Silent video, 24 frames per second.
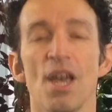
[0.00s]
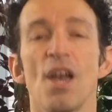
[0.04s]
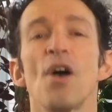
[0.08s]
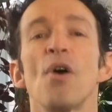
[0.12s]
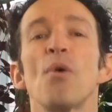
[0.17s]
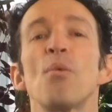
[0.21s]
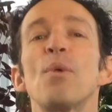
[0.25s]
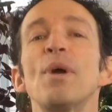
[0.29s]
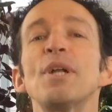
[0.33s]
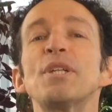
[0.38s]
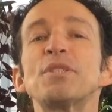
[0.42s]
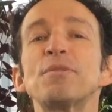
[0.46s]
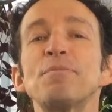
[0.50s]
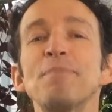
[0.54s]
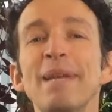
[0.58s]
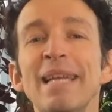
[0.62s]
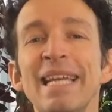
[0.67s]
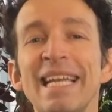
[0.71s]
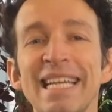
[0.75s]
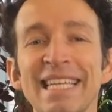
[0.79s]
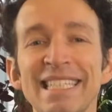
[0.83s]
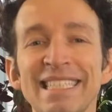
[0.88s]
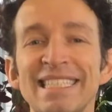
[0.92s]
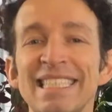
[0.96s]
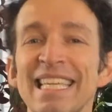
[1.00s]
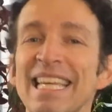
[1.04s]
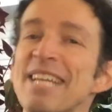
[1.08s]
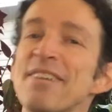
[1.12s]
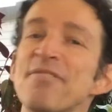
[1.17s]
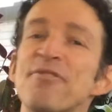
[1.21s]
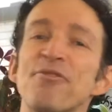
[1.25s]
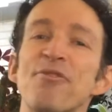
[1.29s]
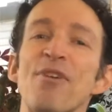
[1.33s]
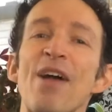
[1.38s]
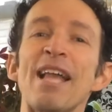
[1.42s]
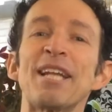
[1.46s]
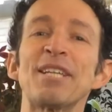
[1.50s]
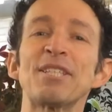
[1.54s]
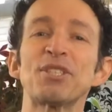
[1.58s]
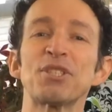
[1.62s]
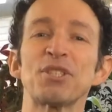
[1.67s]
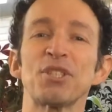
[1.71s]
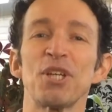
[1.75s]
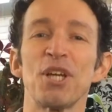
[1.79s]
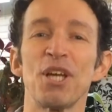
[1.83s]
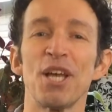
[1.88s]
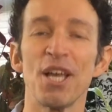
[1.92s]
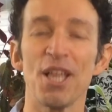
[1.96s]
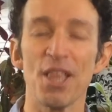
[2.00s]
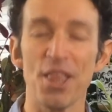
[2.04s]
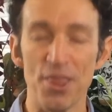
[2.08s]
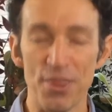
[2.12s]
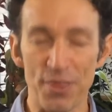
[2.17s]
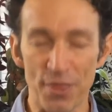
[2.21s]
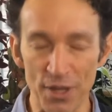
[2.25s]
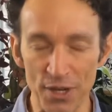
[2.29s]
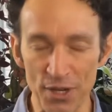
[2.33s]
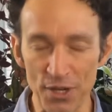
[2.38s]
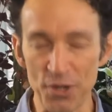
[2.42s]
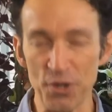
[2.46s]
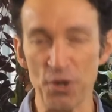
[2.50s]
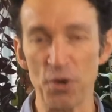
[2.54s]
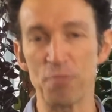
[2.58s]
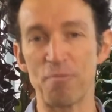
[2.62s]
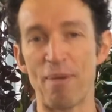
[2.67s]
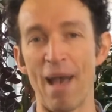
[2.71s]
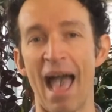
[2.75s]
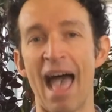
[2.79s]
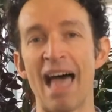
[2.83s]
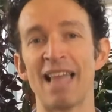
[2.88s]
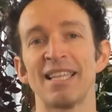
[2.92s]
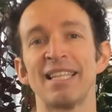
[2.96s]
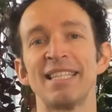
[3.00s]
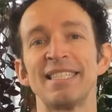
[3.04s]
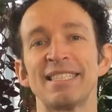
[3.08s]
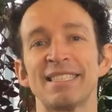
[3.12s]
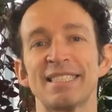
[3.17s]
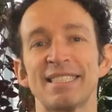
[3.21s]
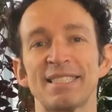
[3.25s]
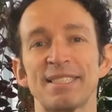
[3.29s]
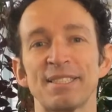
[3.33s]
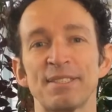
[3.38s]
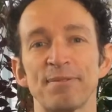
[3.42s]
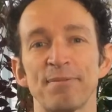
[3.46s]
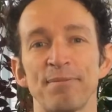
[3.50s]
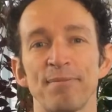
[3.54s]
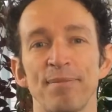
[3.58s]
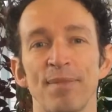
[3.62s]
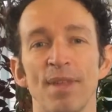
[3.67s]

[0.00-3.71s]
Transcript: Which means, in French, the new balance.